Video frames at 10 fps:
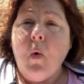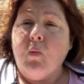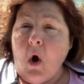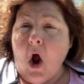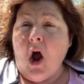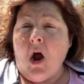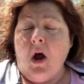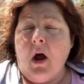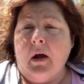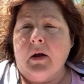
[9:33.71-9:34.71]
raw,
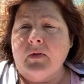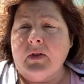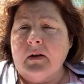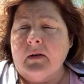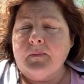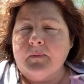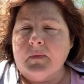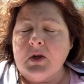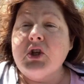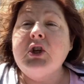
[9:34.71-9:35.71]
uh, the
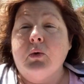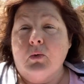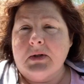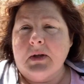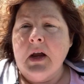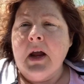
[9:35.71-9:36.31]
the chews.